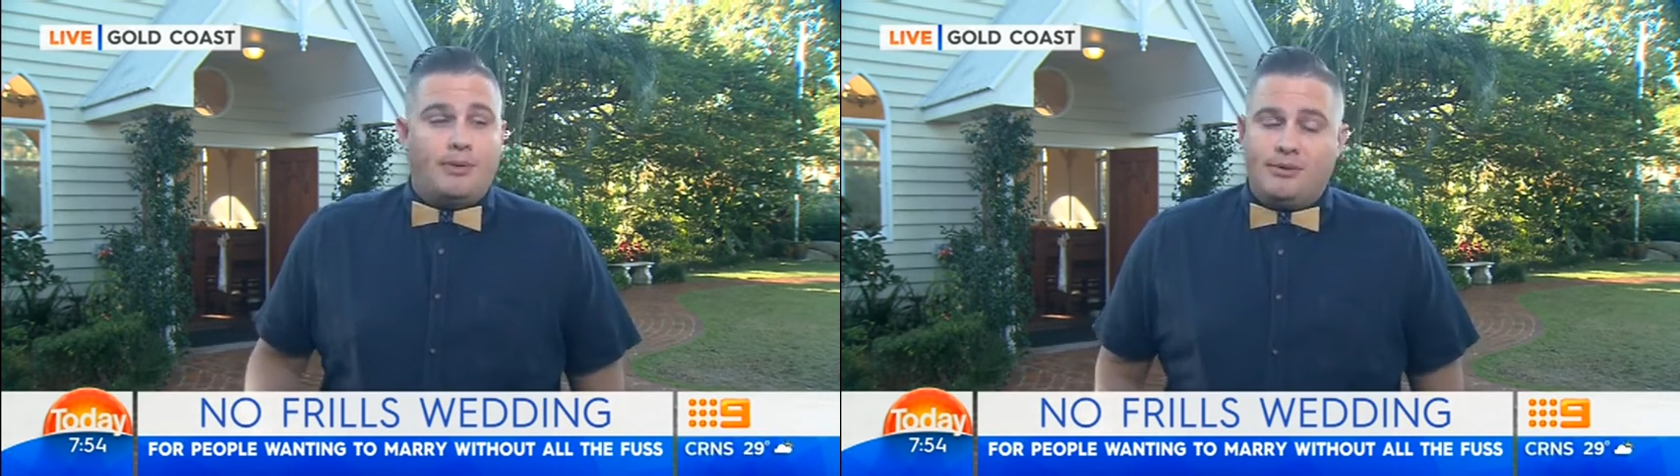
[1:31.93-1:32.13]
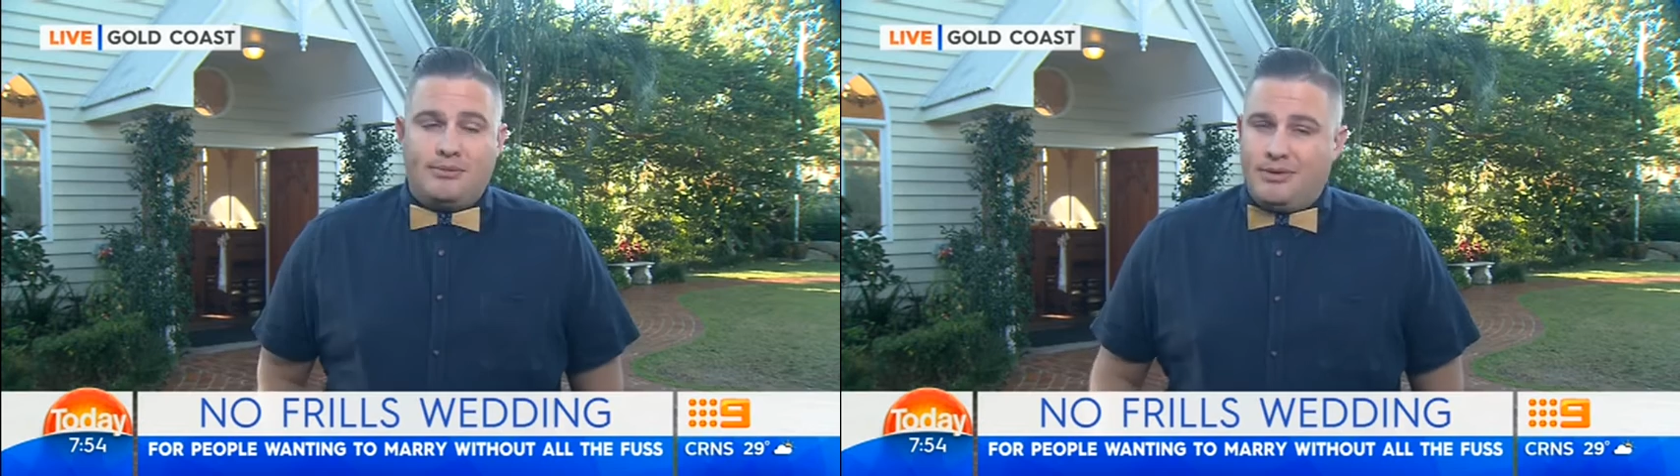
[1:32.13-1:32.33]

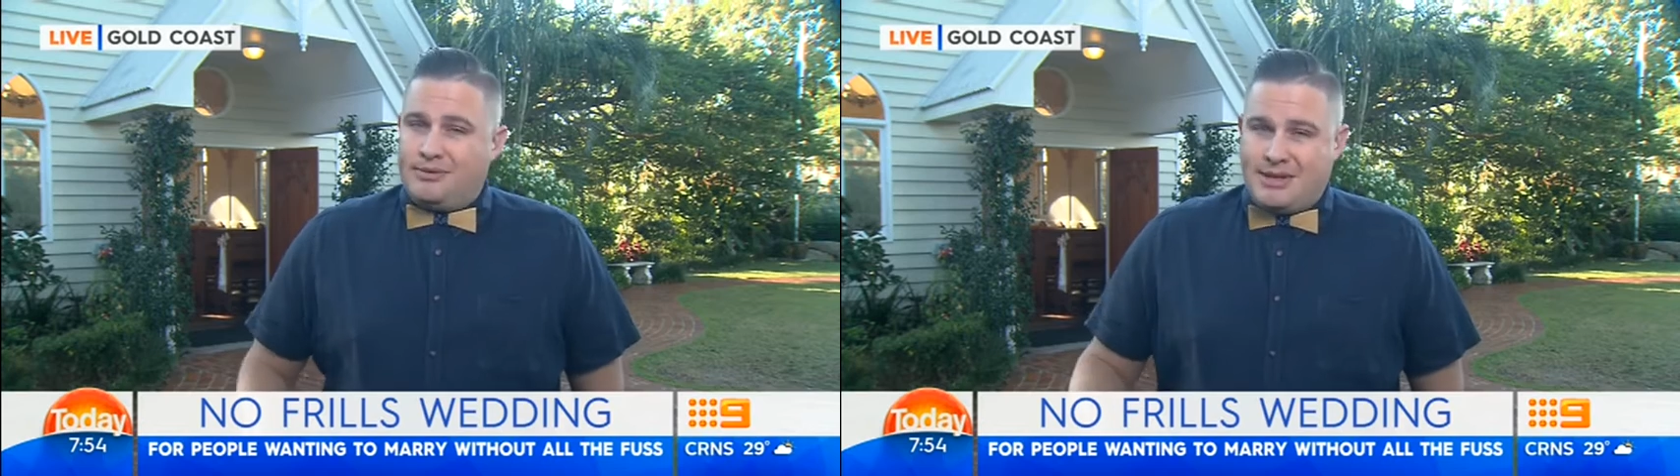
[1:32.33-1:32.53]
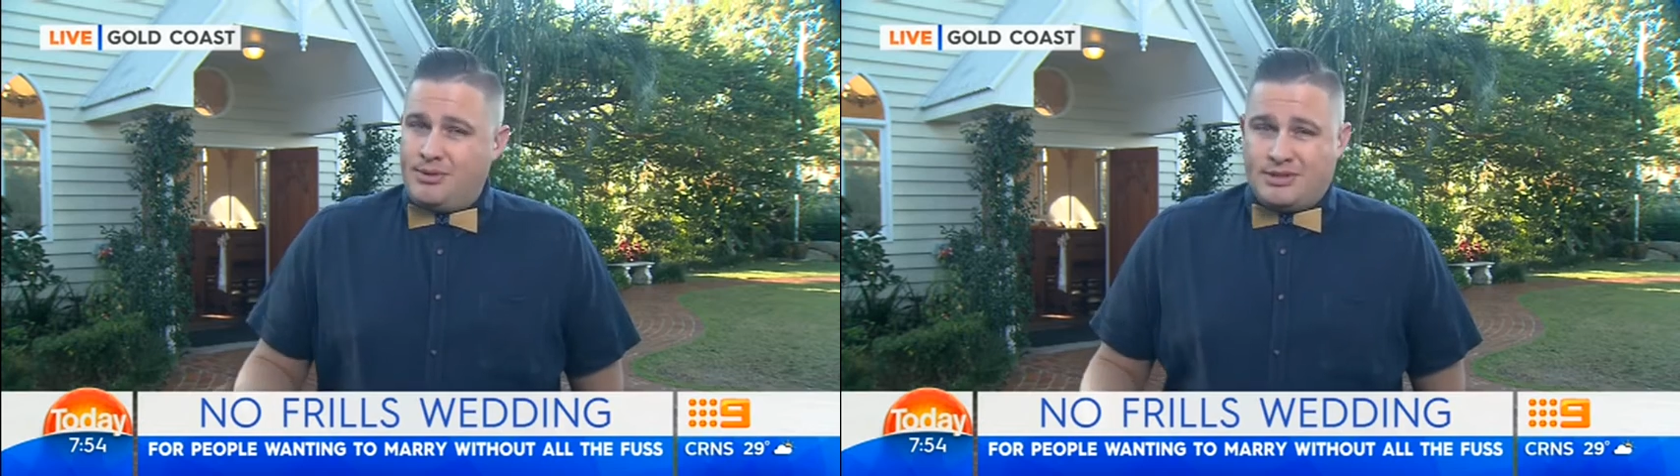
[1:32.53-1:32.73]
but
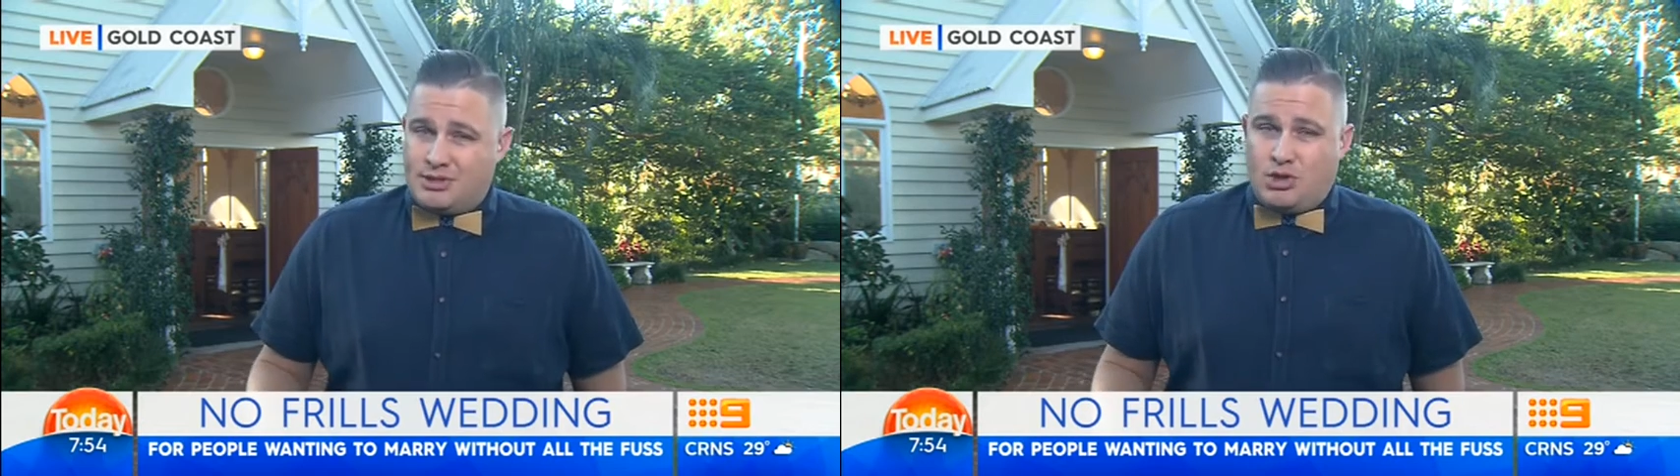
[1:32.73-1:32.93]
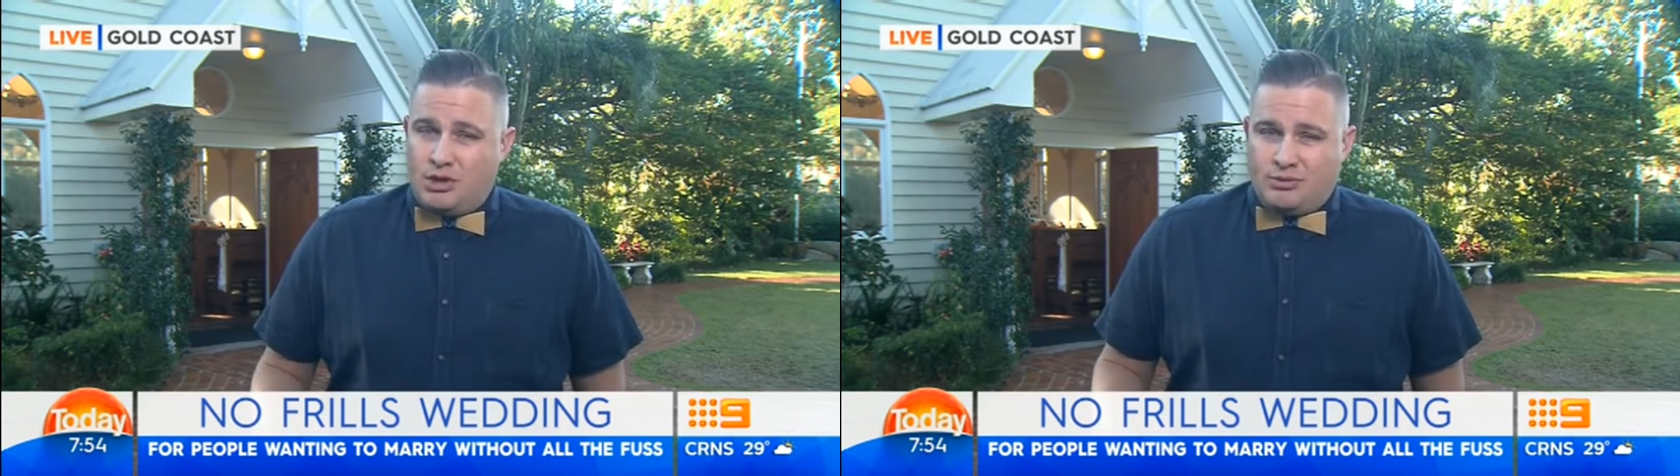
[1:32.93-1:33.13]
sometimes
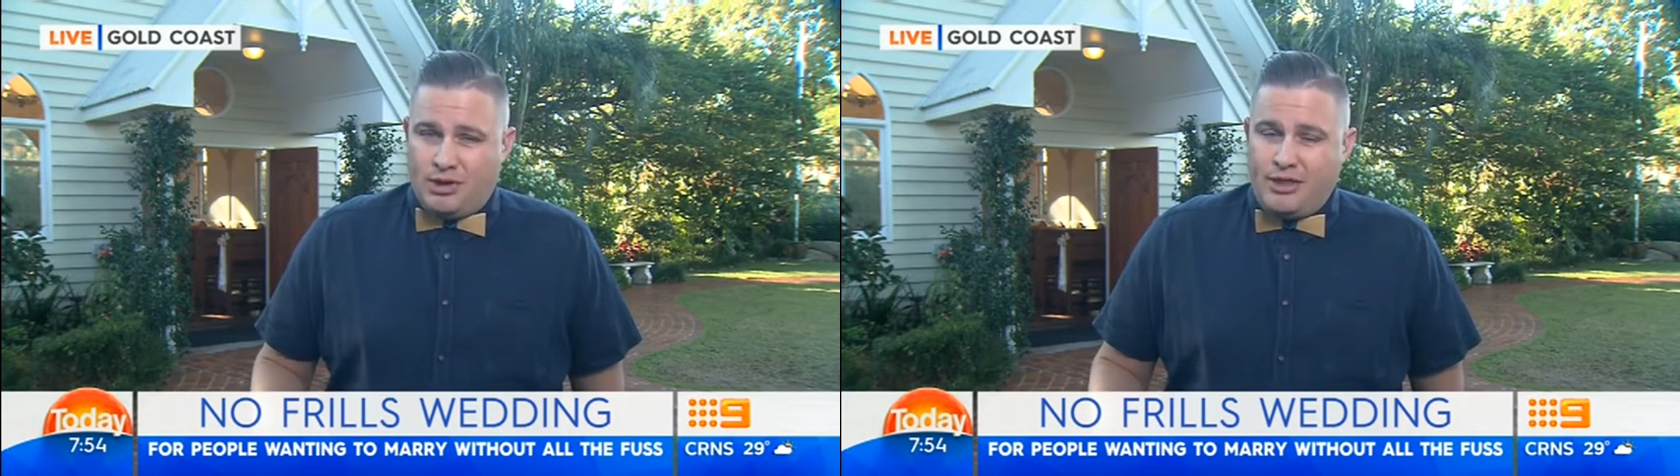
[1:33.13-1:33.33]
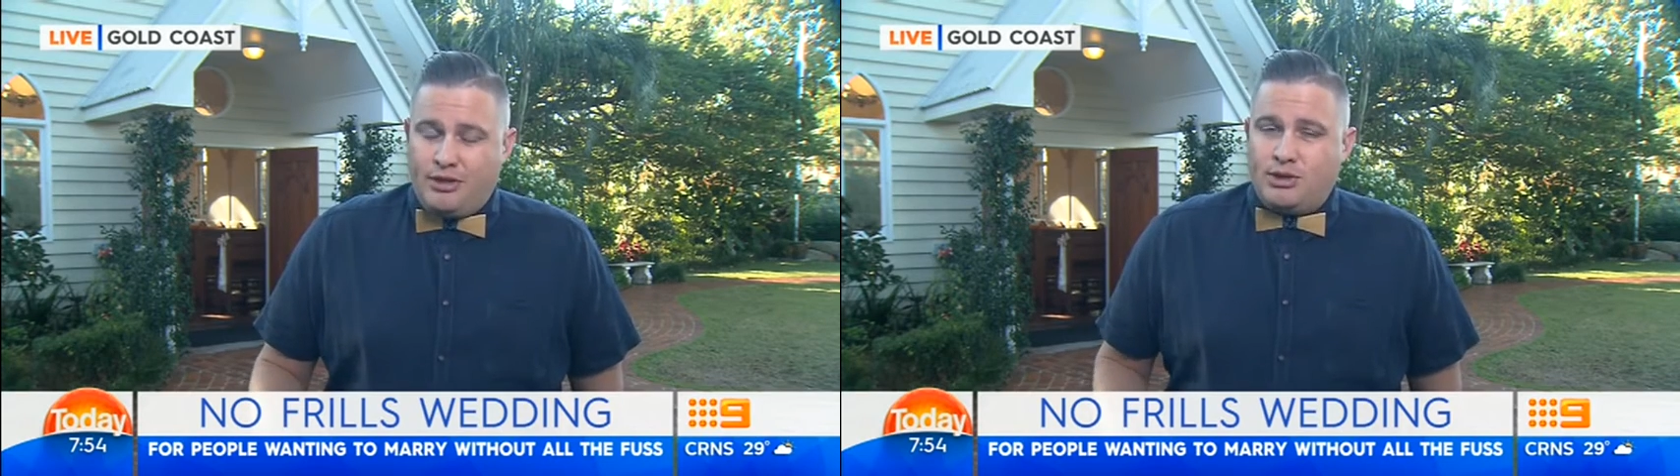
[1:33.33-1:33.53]
it's not
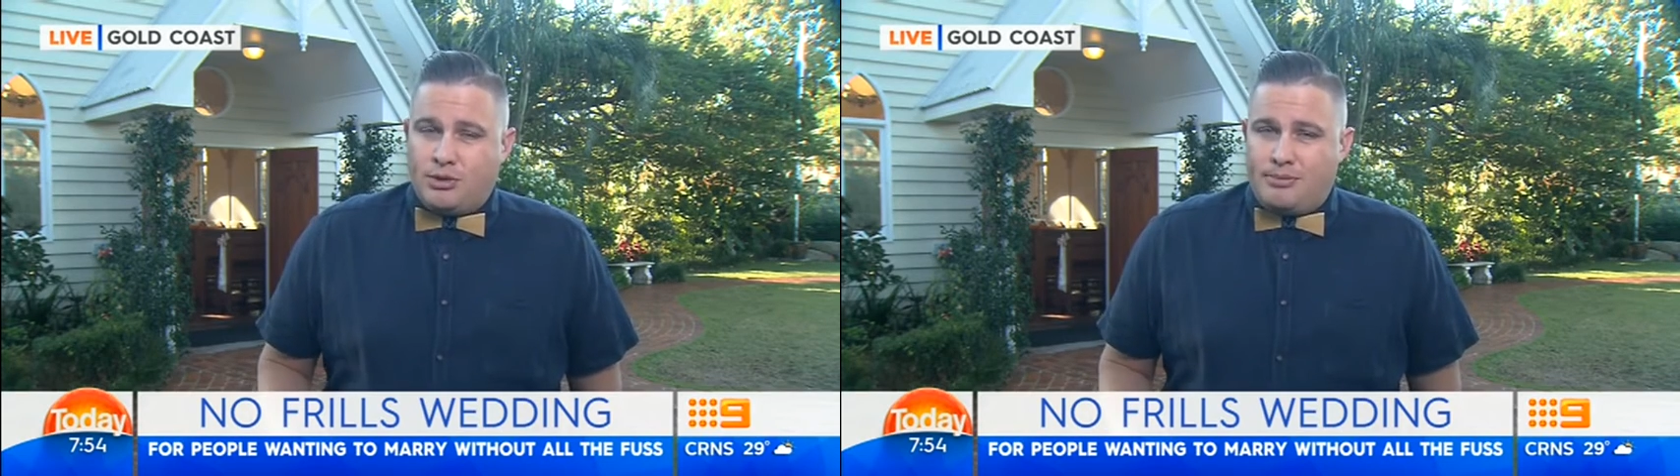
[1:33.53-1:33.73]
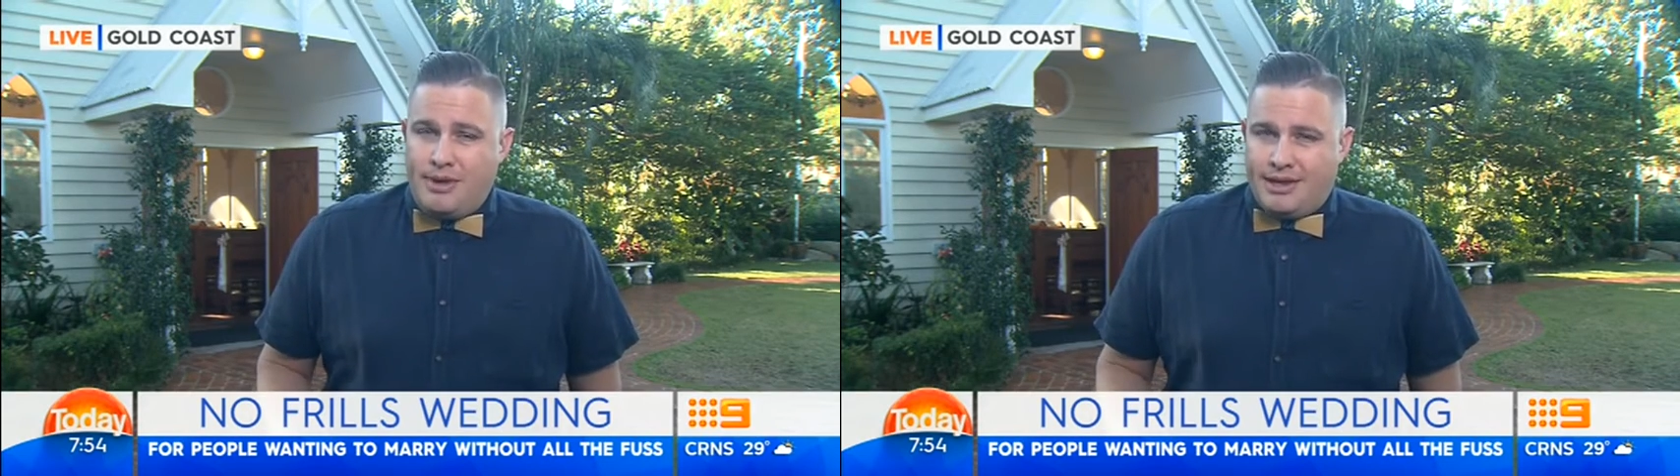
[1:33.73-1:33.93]
got nothing to do
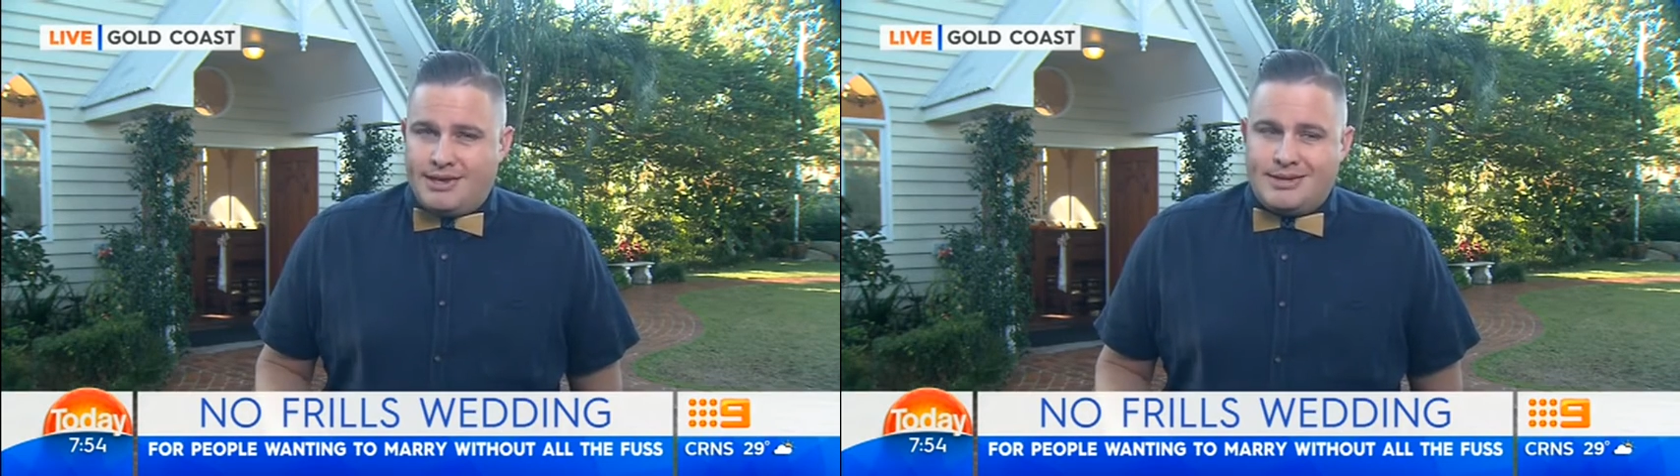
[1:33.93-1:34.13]
with money.